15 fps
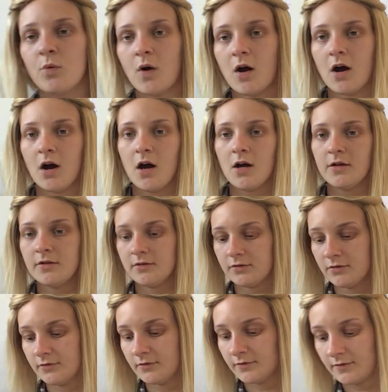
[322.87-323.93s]
one,
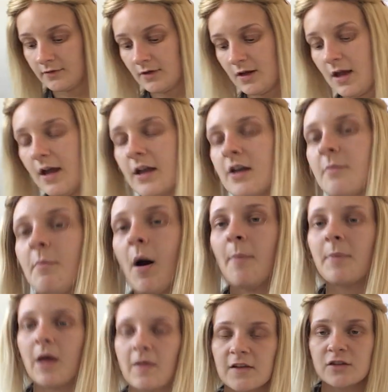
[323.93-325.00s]
I'm going to pop
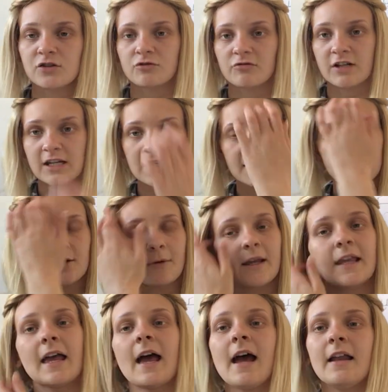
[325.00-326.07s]
it on the screen. So
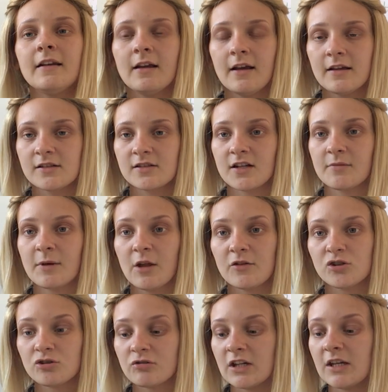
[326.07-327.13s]
again, it's going to be on the
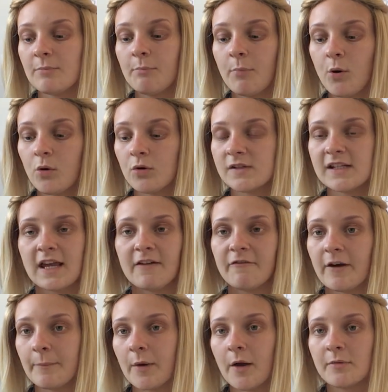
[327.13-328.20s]
screen. Pause it if
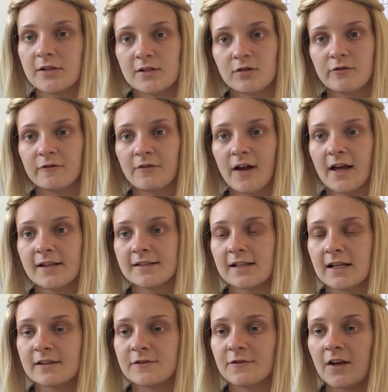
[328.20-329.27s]
I'm going too fast,
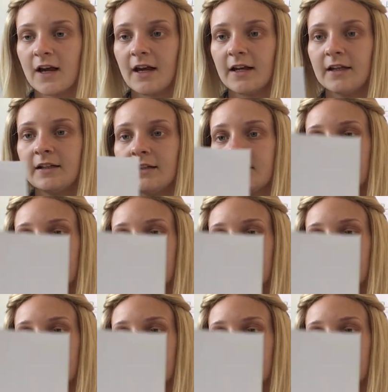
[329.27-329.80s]
that's fine.